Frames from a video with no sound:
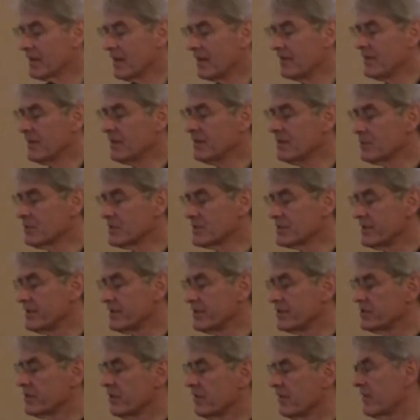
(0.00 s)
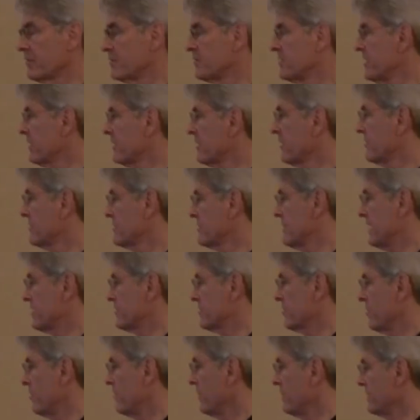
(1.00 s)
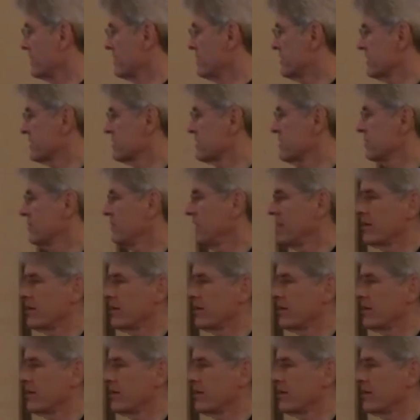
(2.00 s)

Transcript: then there was the issue of objectivism as an open system.